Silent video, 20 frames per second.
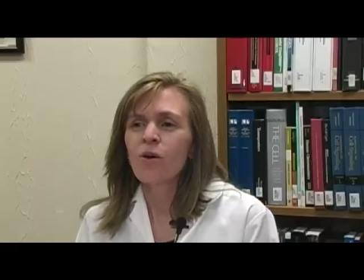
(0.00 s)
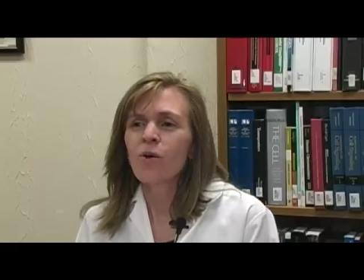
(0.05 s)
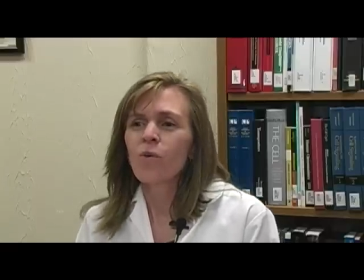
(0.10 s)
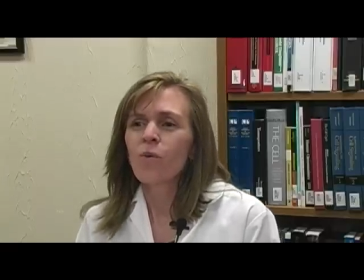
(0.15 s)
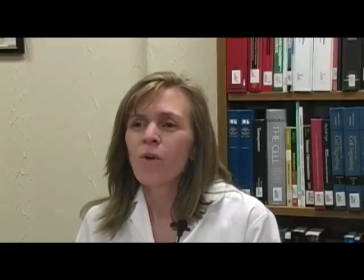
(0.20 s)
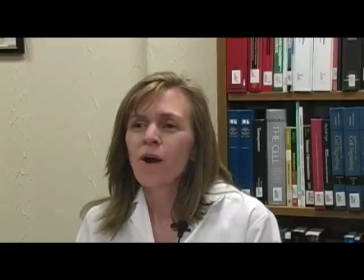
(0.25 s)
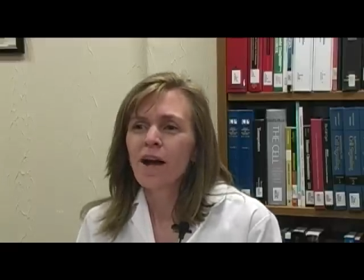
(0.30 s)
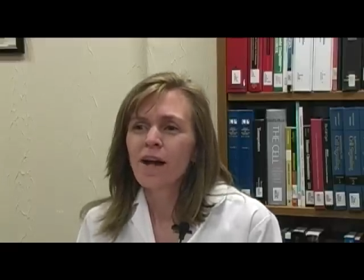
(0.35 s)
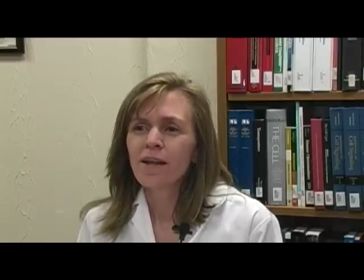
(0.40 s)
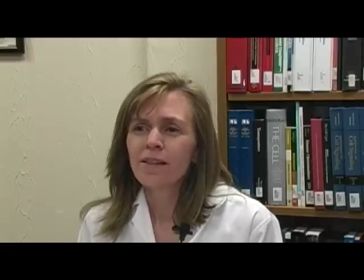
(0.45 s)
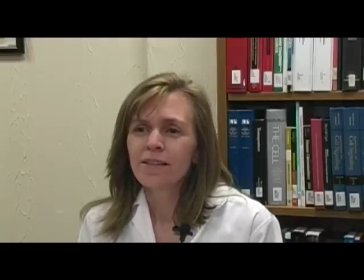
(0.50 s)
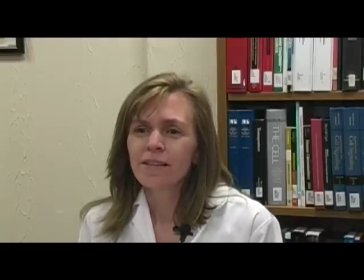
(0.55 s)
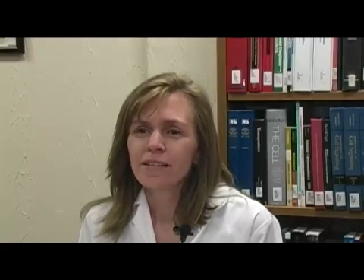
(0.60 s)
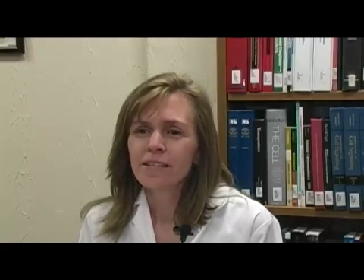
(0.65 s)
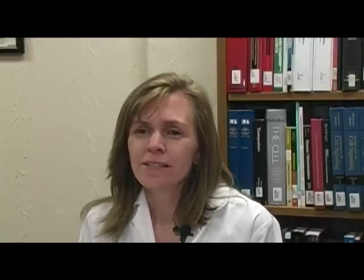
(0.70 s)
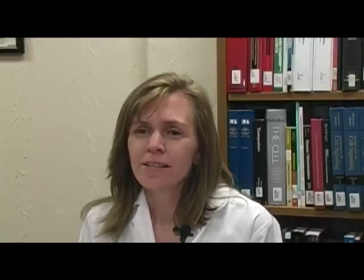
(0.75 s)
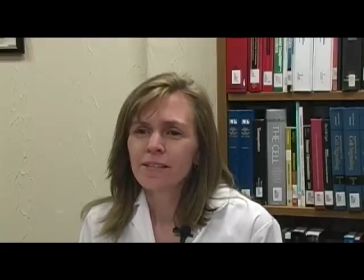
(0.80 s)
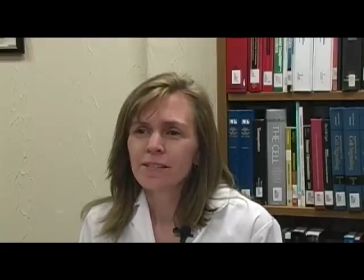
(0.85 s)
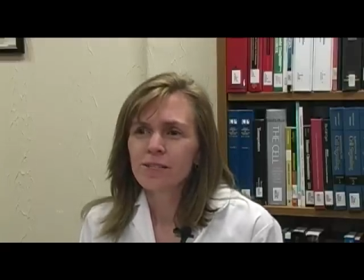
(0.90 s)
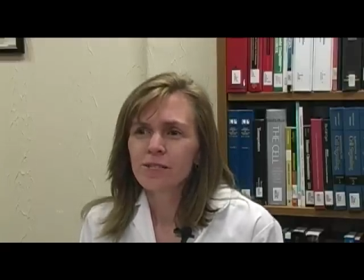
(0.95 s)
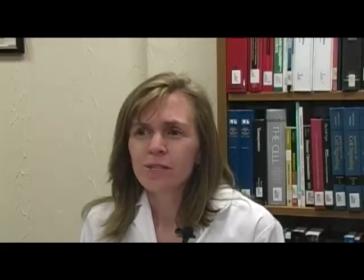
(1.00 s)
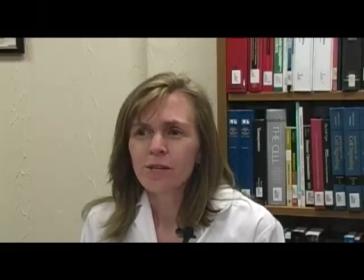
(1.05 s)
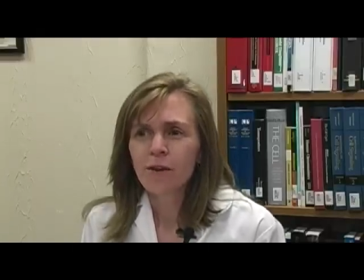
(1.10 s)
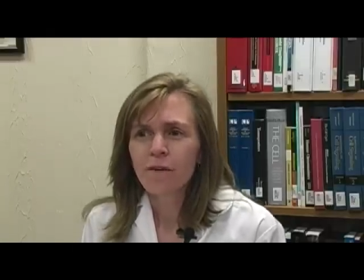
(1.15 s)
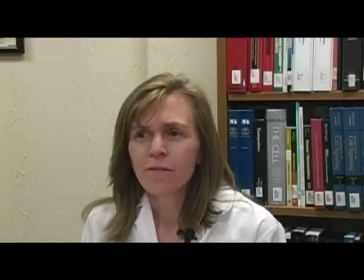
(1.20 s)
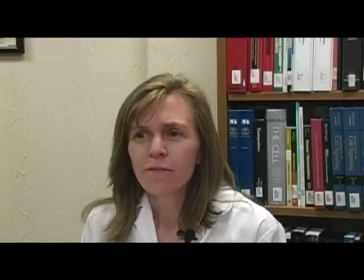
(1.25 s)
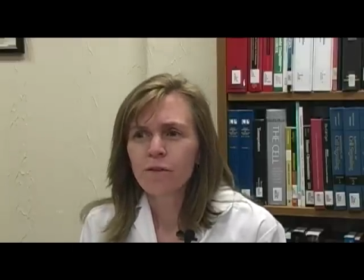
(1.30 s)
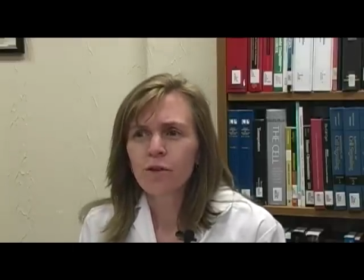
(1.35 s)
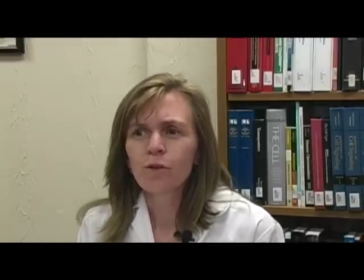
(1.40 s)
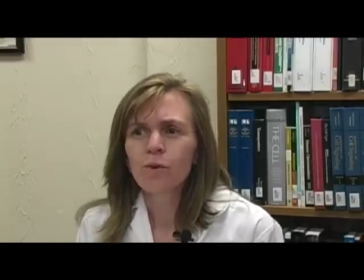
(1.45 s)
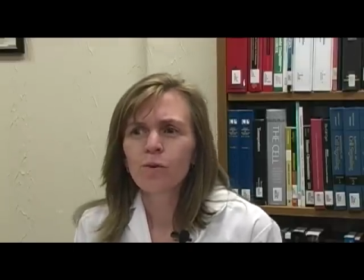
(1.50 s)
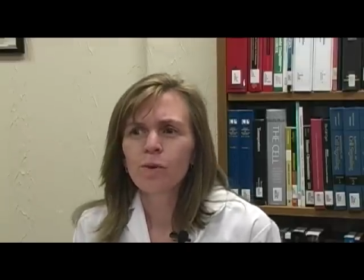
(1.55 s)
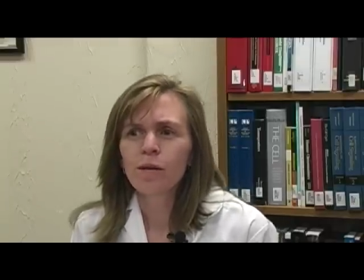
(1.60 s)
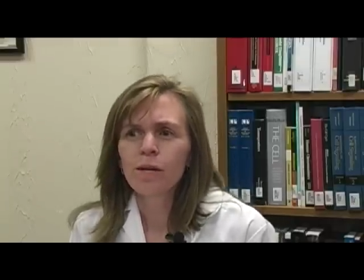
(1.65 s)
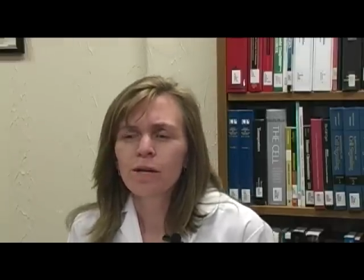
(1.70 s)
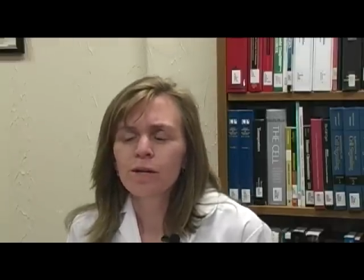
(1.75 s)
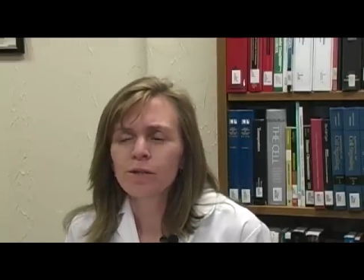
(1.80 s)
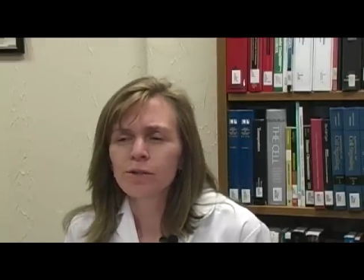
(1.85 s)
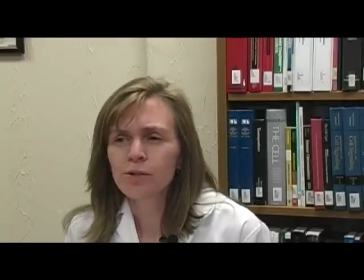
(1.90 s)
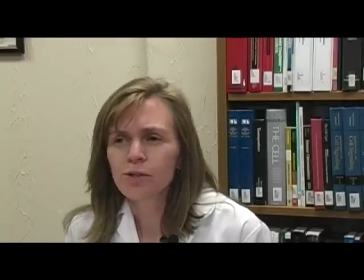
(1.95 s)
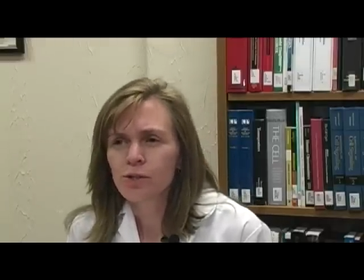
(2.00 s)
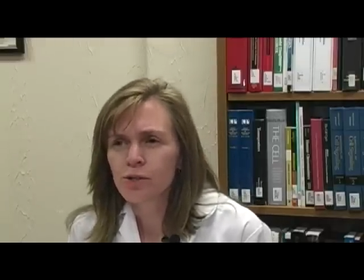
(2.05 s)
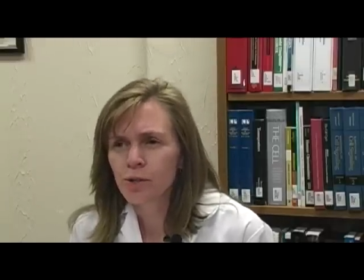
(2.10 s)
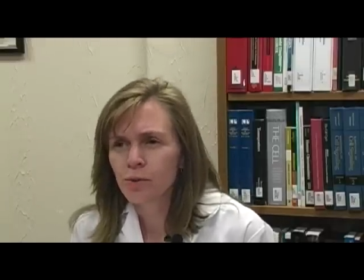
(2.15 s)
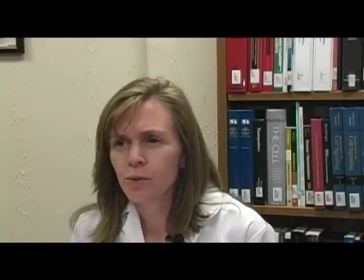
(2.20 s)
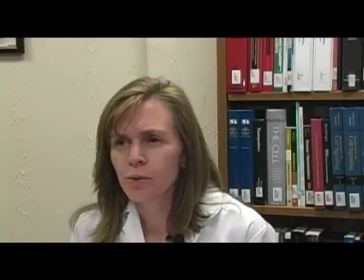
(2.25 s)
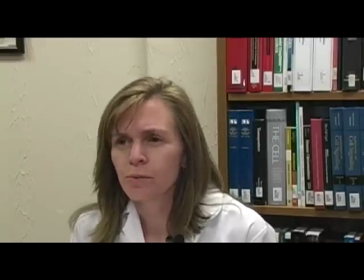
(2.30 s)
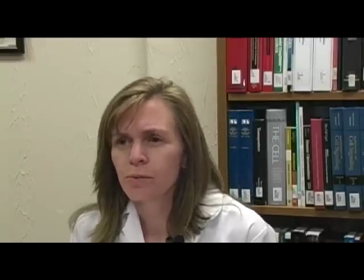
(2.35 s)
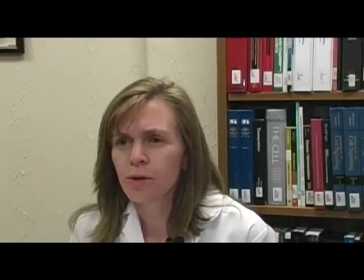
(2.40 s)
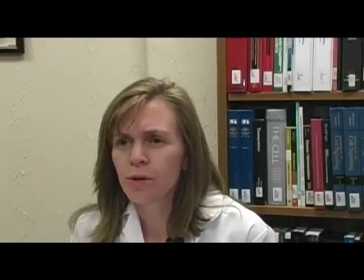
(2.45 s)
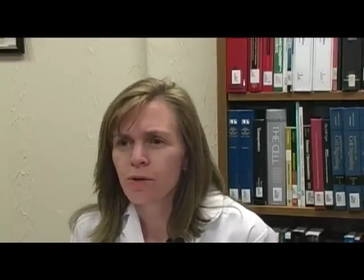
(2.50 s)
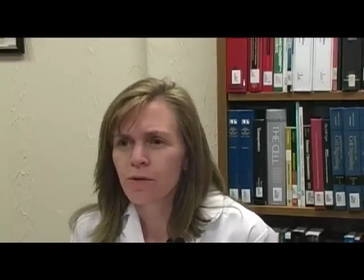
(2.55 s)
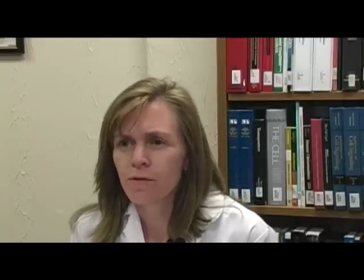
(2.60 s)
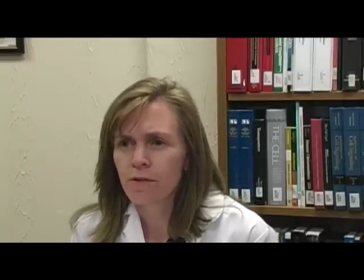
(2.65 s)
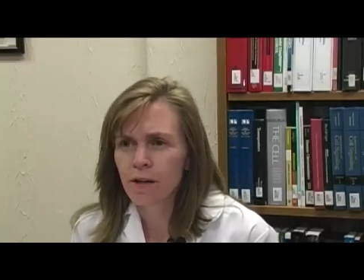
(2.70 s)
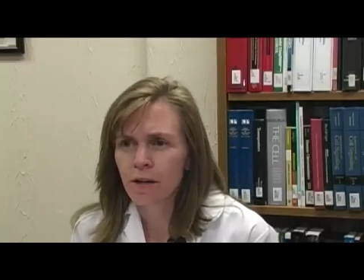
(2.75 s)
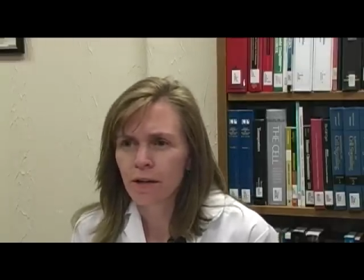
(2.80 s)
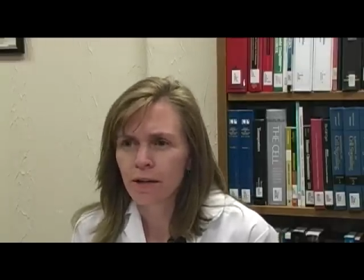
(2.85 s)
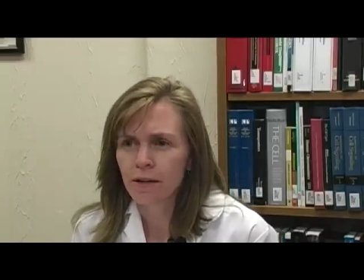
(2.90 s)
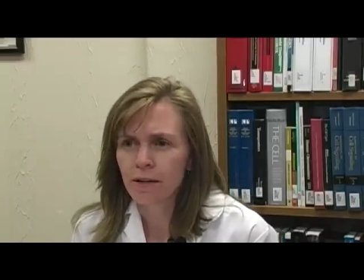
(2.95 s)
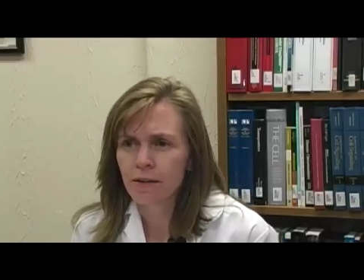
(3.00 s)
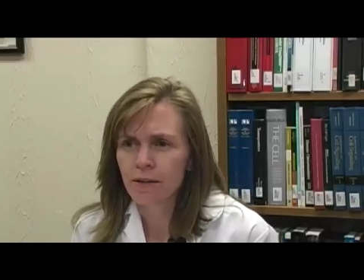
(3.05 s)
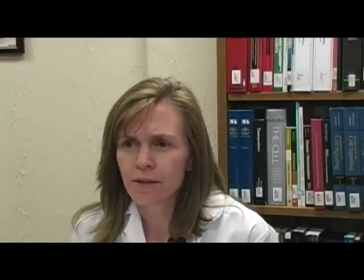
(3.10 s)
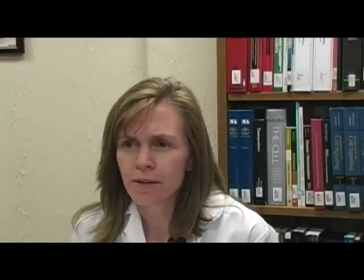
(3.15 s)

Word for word: Well, it, it took a few years to remove the,